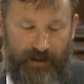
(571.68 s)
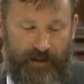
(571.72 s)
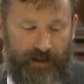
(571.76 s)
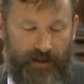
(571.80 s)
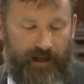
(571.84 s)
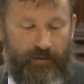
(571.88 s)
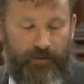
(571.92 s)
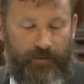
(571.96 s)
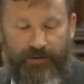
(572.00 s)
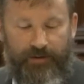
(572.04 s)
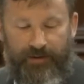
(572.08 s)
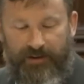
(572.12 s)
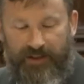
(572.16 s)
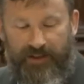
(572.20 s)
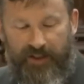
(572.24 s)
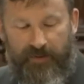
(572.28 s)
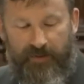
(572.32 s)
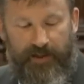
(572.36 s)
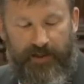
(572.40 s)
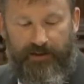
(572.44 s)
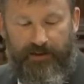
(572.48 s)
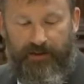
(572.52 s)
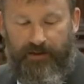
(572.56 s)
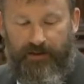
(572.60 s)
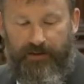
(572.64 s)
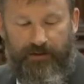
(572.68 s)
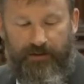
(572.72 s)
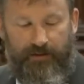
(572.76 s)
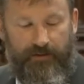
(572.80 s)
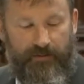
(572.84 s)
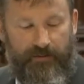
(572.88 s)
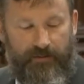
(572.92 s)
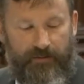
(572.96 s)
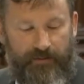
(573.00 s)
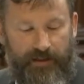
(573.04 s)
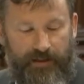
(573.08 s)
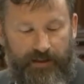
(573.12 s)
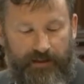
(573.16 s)
I wouldn't expect you to
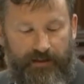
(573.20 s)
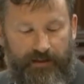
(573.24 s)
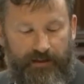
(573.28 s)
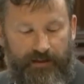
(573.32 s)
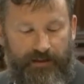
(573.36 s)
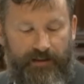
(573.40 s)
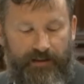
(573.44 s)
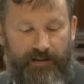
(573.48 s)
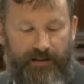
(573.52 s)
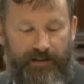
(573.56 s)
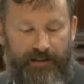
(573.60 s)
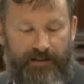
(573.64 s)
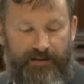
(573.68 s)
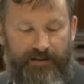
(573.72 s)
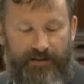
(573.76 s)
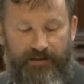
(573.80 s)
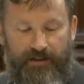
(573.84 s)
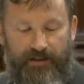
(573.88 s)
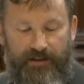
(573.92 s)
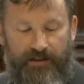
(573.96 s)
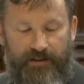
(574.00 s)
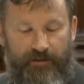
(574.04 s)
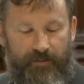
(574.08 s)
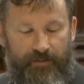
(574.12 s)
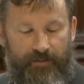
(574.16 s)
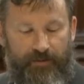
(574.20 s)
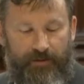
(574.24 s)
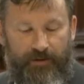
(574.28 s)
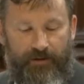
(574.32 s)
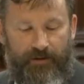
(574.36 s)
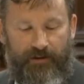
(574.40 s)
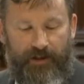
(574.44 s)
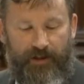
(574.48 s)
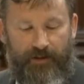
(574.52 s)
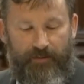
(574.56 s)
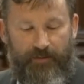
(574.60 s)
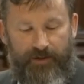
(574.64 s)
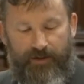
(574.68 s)
admit the existence of a
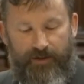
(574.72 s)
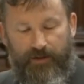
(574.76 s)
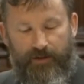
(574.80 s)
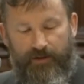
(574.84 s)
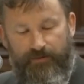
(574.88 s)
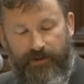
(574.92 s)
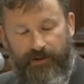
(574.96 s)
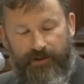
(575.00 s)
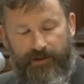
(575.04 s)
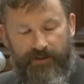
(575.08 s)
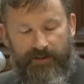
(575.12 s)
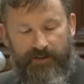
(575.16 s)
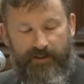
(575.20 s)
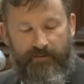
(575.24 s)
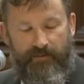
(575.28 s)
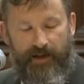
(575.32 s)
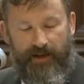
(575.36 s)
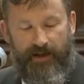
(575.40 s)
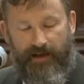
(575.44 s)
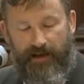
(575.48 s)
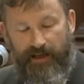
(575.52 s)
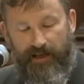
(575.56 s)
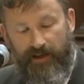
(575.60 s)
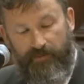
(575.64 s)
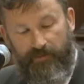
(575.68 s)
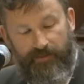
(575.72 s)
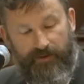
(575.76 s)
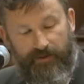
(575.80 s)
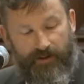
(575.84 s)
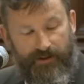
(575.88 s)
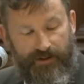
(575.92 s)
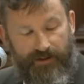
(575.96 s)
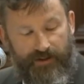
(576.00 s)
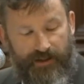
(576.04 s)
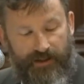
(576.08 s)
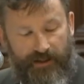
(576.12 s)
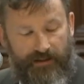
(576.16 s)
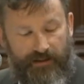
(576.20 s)
program as covert as the Manhattan
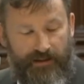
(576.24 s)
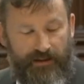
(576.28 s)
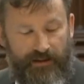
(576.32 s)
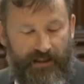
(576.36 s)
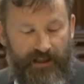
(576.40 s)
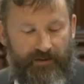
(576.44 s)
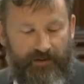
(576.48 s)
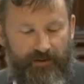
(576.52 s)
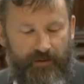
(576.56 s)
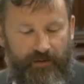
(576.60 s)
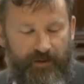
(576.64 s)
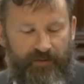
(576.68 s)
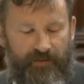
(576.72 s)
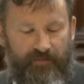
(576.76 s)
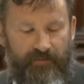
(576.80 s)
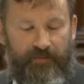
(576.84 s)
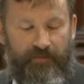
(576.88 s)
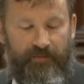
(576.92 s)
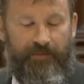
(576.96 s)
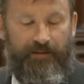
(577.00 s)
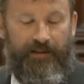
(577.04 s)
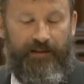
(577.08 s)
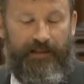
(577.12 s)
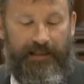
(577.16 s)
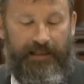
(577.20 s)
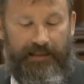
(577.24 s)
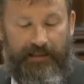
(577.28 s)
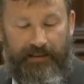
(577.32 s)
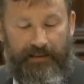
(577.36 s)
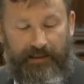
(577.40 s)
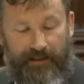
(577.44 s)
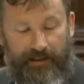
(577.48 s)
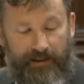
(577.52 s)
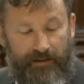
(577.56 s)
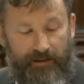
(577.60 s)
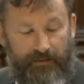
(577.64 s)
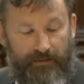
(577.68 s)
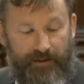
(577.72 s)
Project, even one
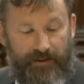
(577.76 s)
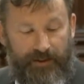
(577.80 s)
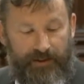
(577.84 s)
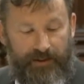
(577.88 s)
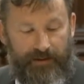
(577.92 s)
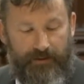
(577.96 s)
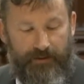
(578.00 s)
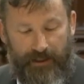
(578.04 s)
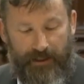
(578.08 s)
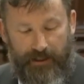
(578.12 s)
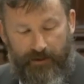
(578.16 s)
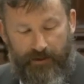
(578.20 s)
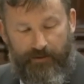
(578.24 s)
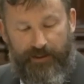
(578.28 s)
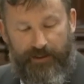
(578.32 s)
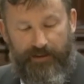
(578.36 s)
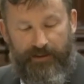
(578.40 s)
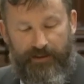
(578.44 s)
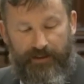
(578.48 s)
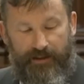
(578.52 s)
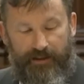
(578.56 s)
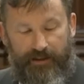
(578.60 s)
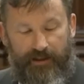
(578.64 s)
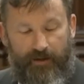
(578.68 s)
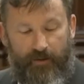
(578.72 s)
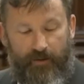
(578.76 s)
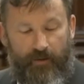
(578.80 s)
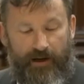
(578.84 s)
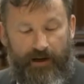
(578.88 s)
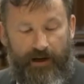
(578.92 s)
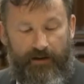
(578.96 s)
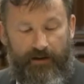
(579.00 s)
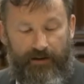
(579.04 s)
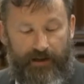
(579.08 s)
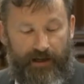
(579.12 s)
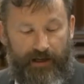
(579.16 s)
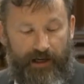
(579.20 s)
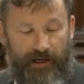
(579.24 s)
blatantly obvious to an increasingly
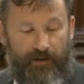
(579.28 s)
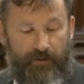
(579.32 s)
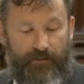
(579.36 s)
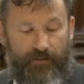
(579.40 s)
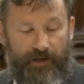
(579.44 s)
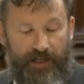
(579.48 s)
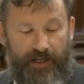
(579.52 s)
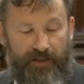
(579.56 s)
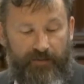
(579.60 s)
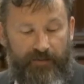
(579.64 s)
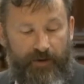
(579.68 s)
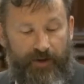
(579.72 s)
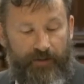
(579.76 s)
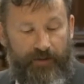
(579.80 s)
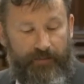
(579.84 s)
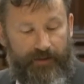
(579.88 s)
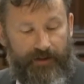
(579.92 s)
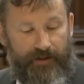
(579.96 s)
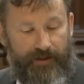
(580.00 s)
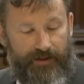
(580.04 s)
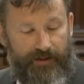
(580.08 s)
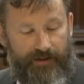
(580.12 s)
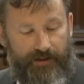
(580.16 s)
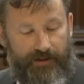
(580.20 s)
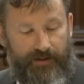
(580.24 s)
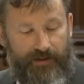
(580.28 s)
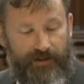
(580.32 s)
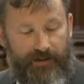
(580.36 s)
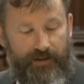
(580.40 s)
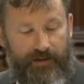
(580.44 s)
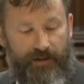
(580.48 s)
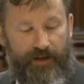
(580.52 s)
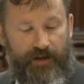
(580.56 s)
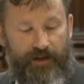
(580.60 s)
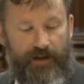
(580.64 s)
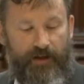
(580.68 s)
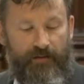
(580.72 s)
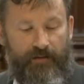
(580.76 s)
aware and outraged populace.
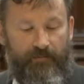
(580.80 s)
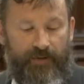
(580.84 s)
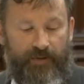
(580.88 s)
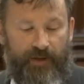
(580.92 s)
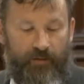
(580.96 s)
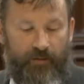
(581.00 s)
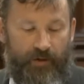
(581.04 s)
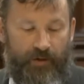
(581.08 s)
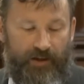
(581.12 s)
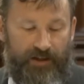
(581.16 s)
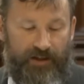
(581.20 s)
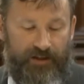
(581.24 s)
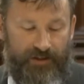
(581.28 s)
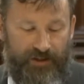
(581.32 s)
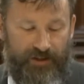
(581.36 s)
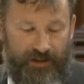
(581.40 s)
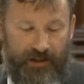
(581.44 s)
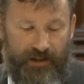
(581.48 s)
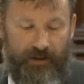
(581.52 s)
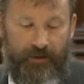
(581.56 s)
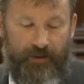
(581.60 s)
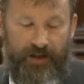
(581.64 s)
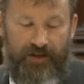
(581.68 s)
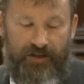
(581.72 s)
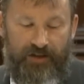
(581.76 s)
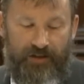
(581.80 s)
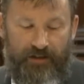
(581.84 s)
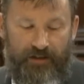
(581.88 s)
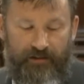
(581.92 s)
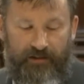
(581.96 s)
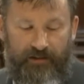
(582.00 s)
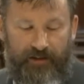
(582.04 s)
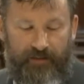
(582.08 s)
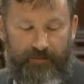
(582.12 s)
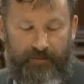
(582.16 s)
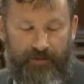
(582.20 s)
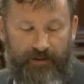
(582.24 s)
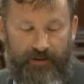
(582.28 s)
But when a
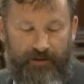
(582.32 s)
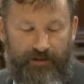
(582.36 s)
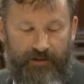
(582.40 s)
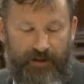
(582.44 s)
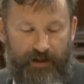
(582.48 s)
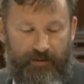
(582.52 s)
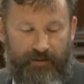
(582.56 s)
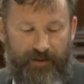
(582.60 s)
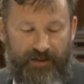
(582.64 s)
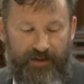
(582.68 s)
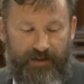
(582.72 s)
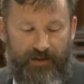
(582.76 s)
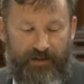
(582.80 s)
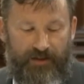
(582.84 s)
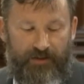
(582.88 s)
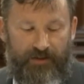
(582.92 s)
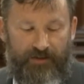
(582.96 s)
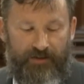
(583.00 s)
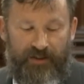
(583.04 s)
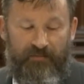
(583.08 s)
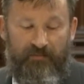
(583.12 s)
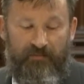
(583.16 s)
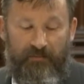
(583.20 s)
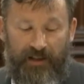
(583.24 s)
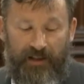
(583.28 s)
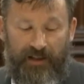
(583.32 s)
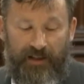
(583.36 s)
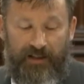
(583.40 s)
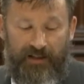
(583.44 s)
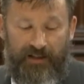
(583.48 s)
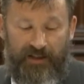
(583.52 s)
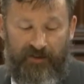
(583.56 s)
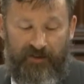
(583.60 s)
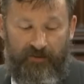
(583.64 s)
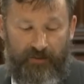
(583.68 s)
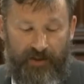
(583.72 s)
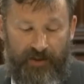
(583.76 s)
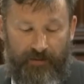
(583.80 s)
geoengineering program is causing
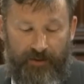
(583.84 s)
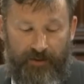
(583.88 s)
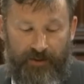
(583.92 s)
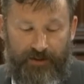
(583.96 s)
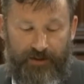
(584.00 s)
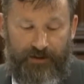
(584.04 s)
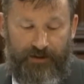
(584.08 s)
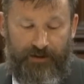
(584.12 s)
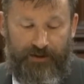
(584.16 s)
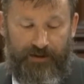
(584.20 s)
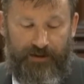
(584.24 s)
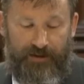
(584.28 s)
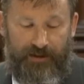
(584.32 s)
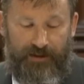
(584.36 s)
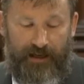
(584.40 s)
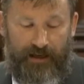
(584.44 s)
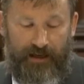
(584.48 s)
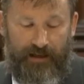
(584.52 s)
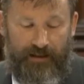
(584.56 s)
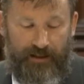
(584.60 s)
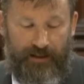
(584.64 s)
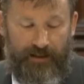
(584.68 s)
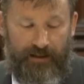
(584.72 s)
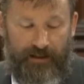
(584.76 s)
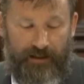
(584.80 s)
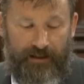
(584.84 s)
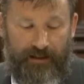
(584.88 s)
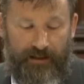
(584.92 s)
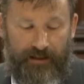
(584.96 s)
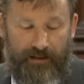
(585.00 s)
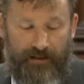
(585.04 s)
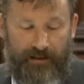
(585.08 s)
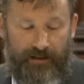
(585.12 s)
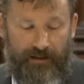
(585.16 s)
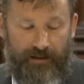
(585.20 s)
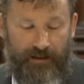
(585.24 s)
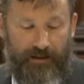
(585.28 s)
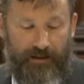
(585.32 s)
millions of premature deaths a year,